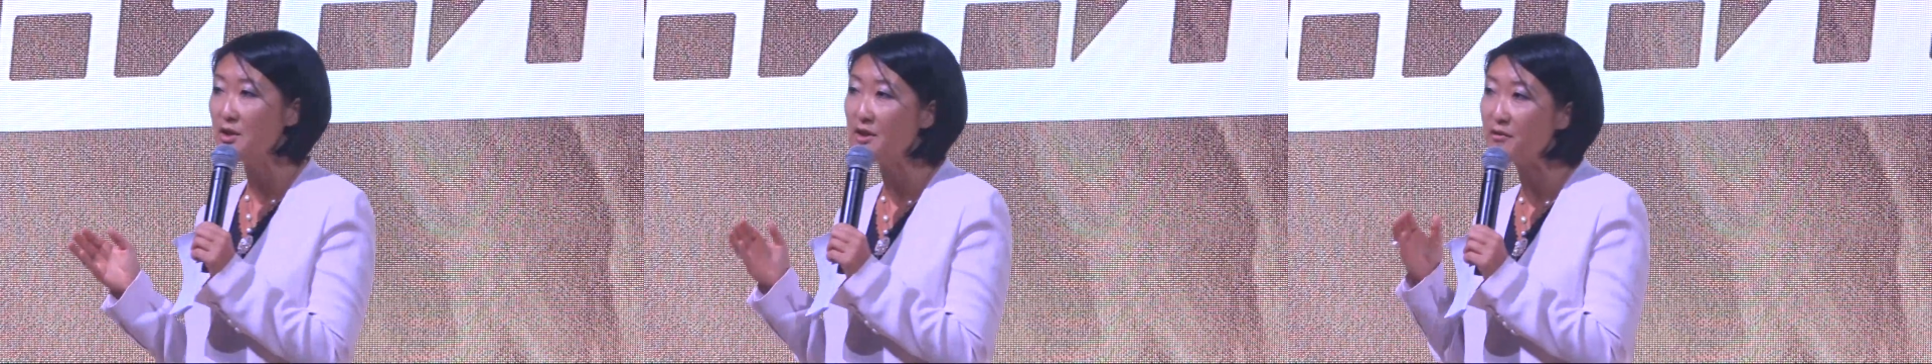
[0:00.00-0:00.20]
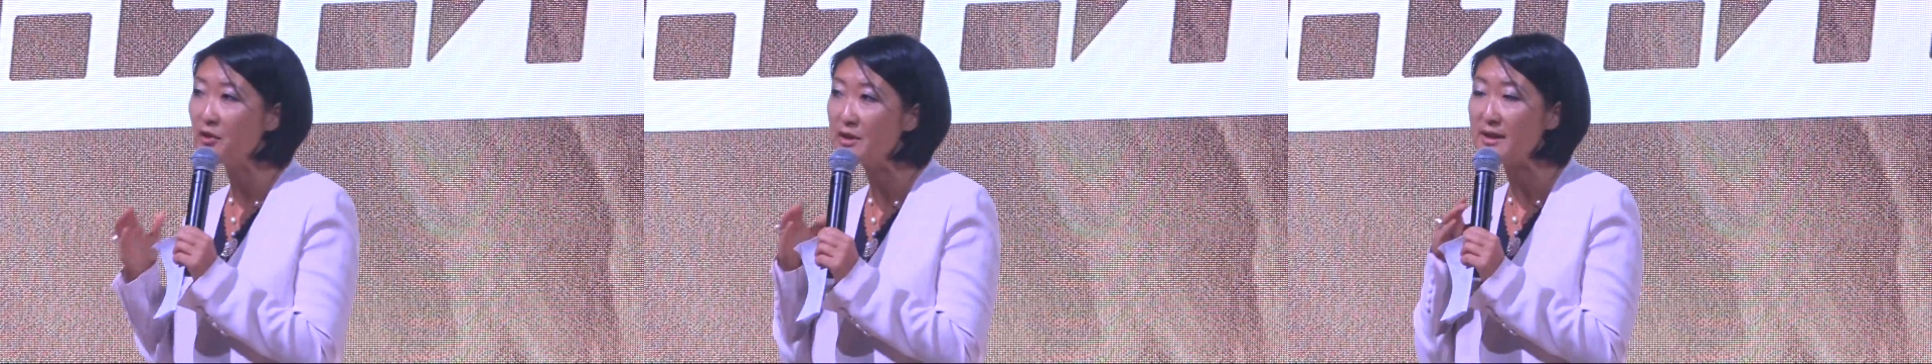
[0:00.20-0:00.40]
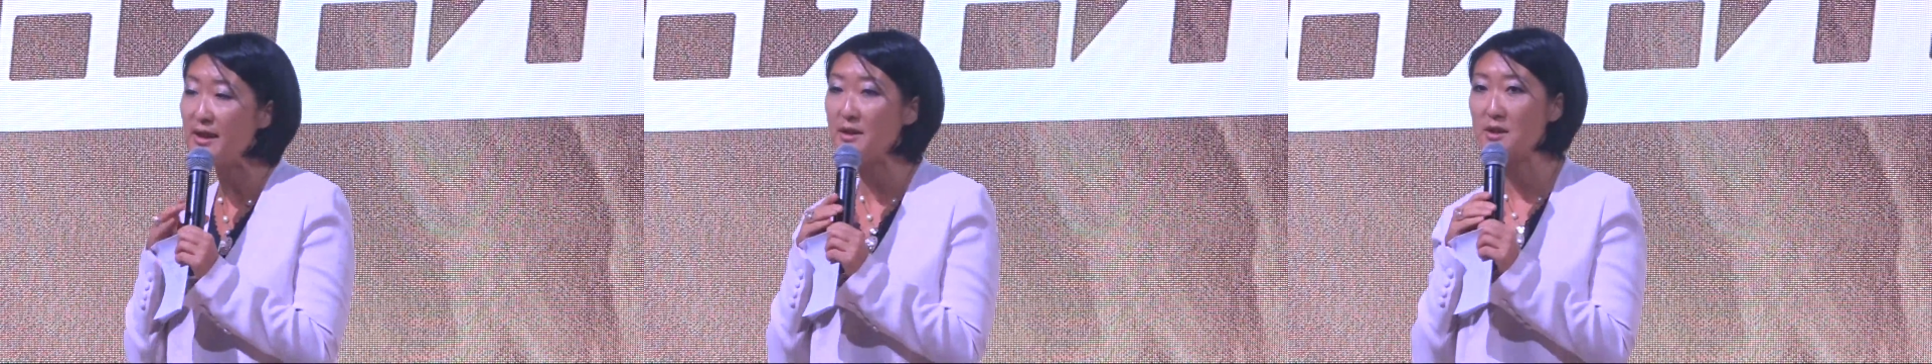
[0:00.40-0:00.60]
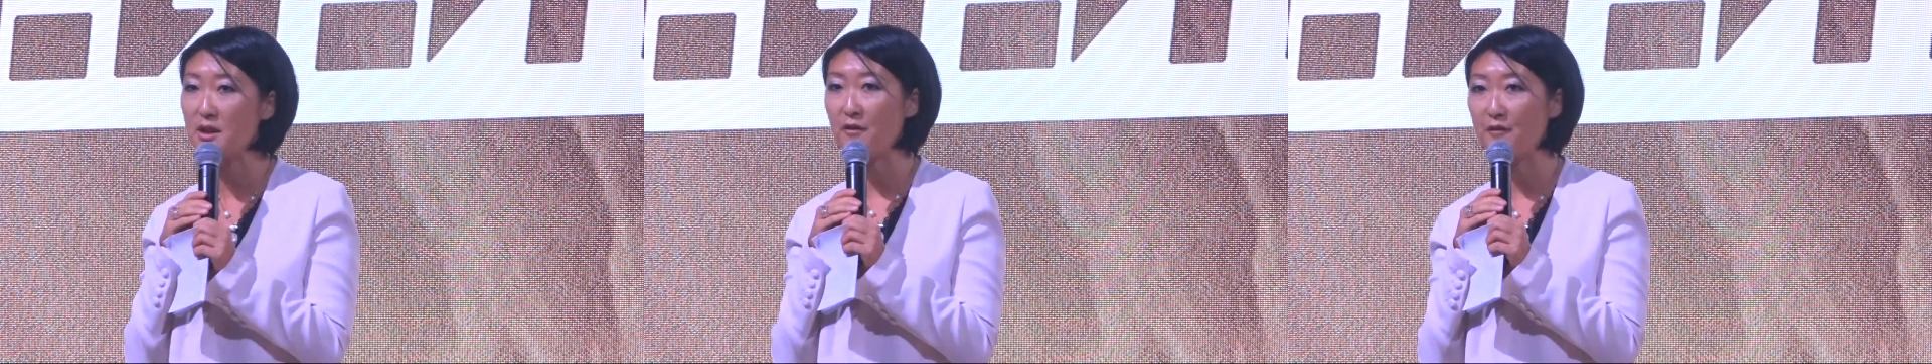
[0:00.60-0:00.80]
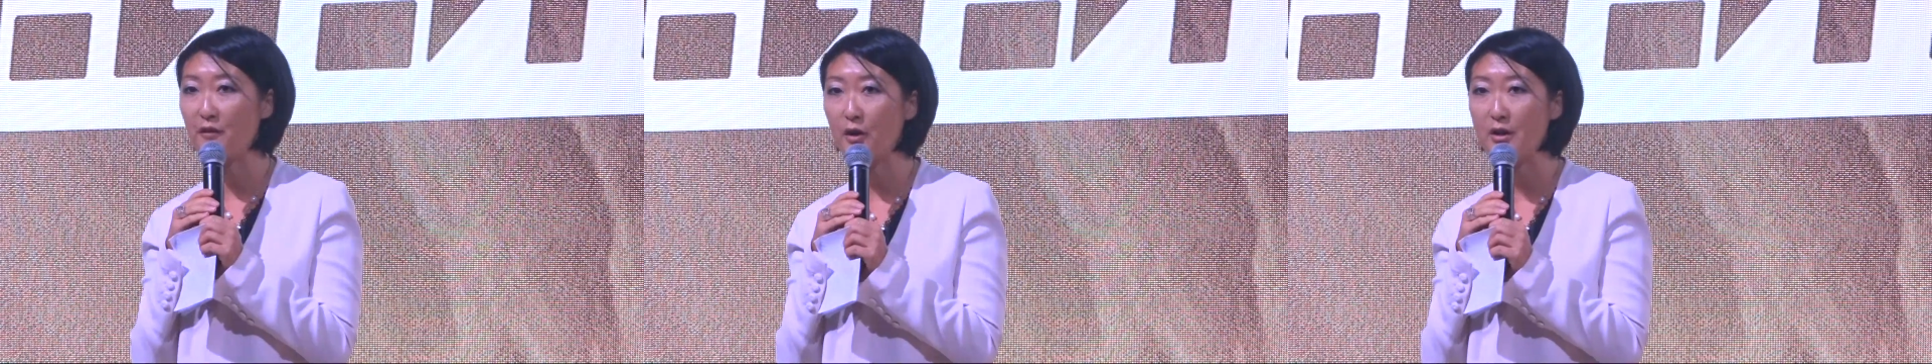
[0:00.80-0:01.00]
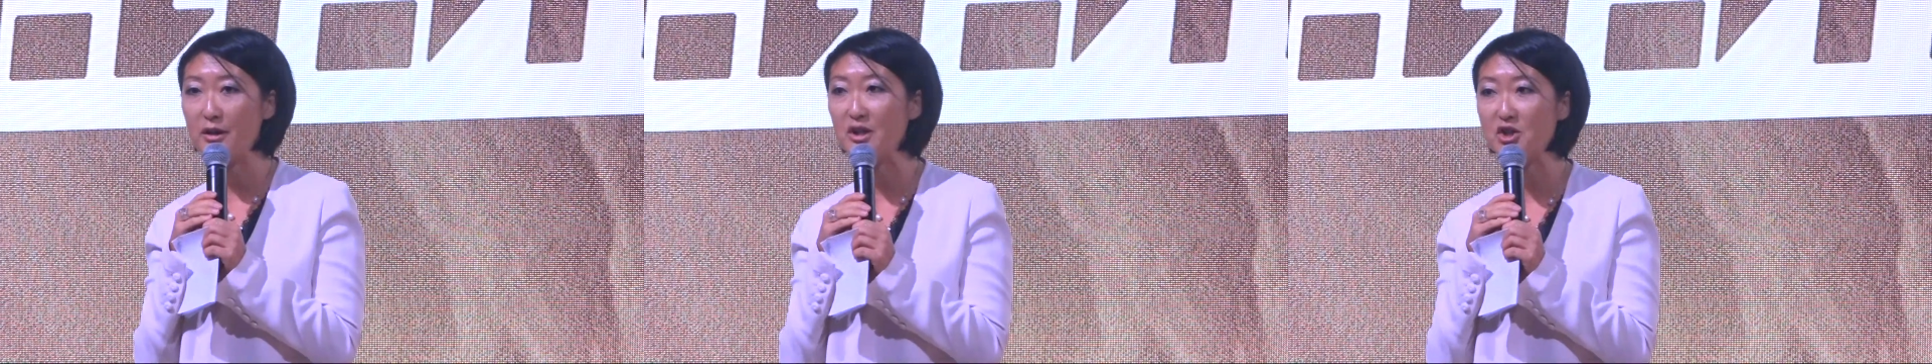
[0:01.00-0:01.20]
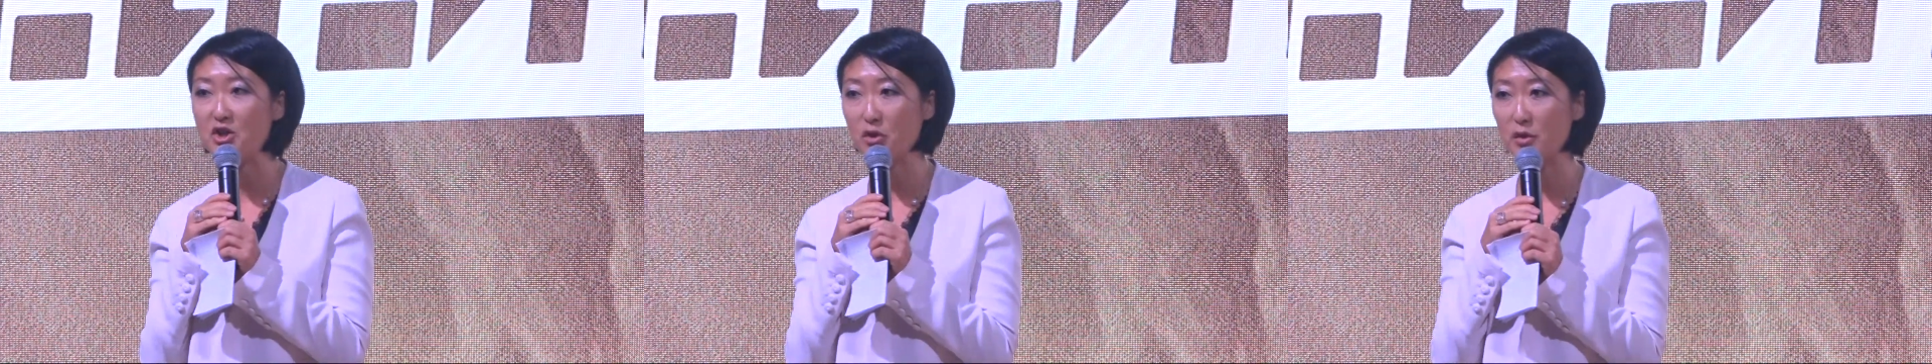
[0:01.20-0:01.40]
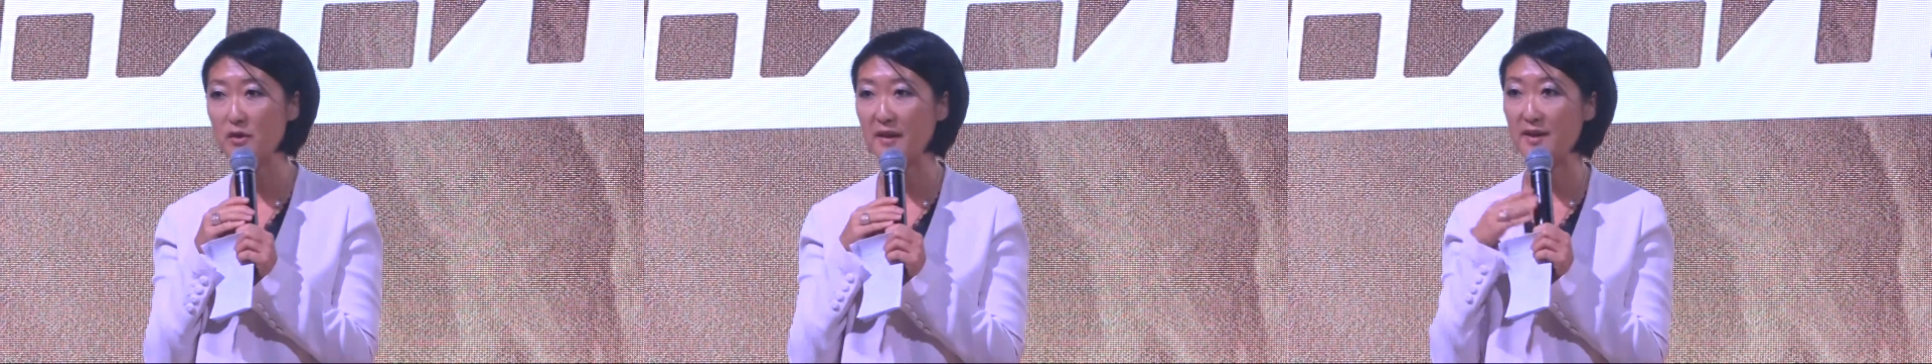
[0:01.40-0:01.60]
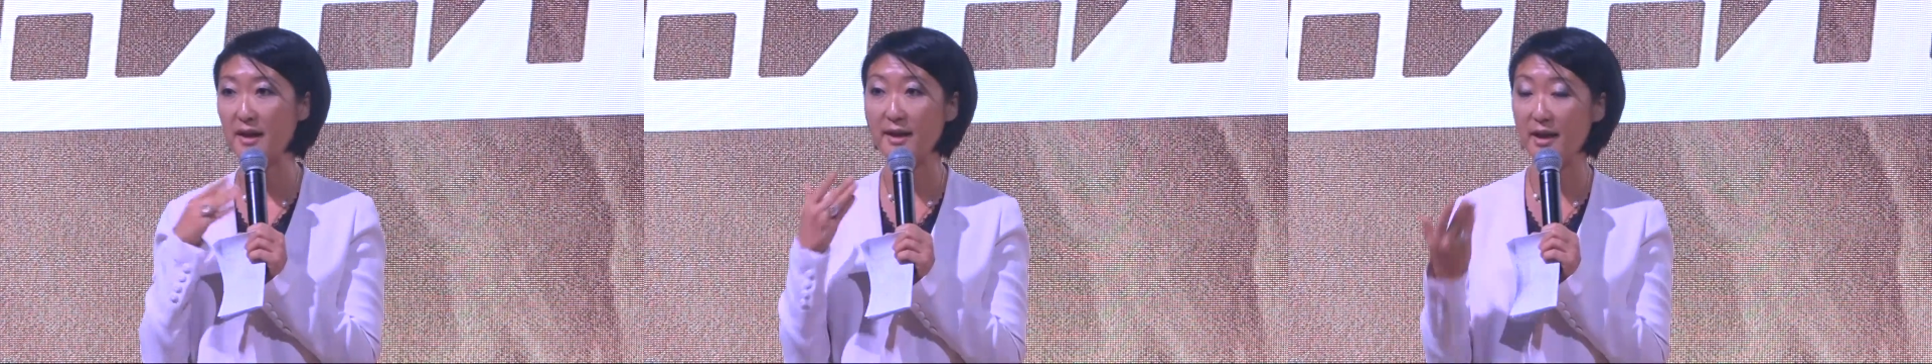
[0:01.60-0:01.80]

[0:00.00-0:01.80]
different kinds of issues that